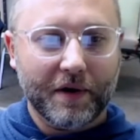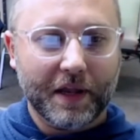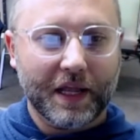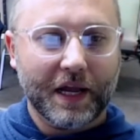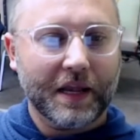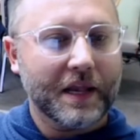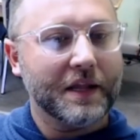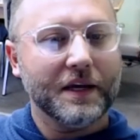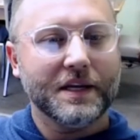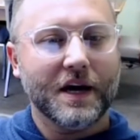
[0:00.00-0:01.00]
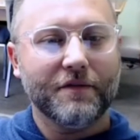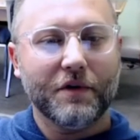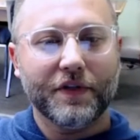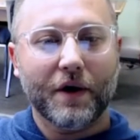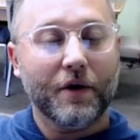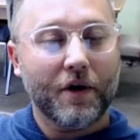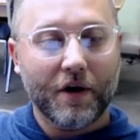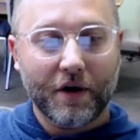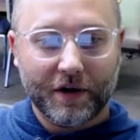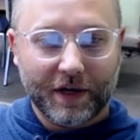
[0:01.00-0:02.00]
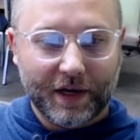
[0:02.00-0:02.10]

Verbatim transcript: is like a silly dove without heart.